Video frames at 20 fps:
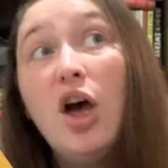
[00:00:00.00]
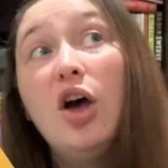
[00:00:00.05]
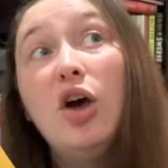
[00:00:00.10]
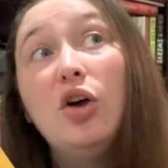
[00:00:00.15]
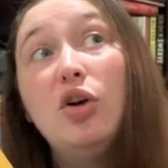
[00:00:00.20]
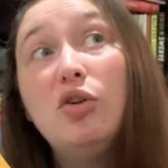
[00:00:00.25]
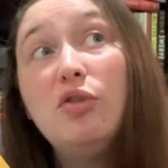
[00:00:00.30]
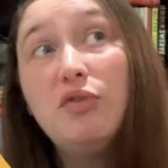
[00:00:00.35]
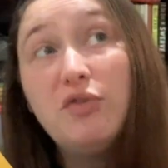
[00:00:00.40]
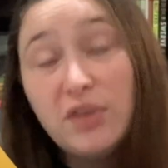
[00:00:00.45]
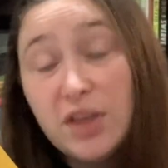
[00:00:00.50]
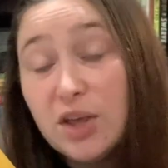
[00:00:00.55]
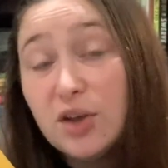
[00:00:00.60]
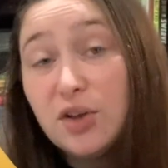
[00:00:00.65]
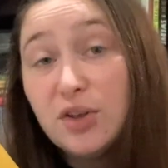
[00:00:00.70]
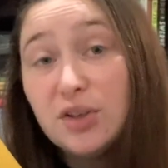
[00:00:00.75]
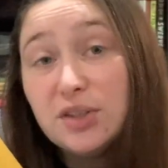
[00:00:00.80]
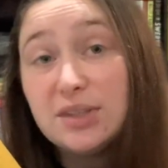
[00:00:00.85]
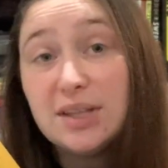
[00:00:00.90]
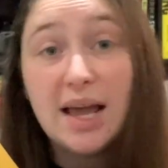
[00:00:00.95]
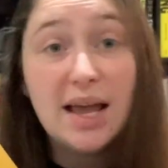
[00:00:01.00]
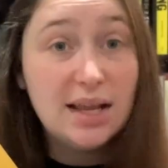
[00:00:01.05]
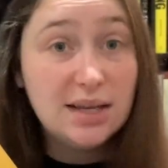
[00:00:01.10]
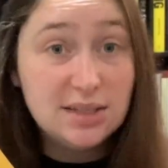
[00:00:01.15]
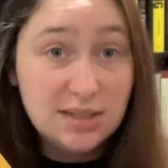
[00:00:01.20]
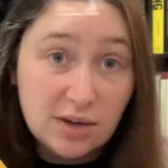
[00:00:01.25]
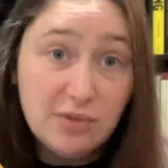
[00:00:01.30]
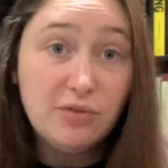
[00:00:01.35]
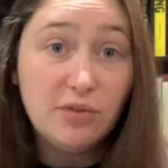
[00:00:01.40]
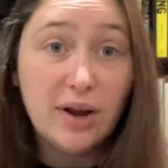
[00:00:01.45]
who feels
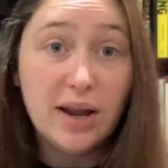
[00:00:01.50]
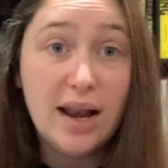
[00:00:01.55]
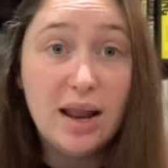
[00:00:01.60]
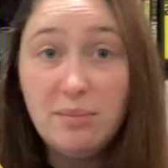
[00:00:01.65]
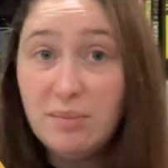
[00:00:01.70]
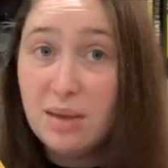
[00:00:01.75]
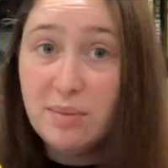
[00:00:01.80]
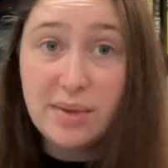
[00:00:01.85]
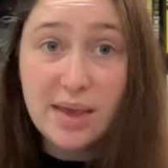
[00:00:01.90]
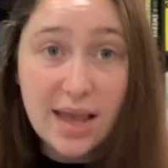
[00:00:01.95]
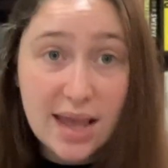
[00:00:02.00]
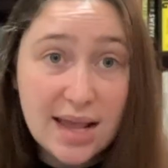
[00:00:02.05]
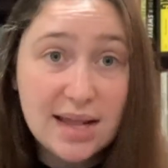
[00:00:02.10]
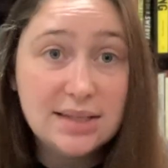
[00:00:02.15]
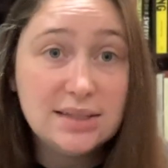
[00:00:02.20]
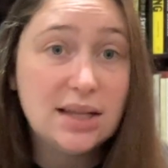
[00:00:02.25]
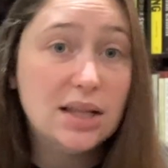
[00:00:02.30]
different and maybe is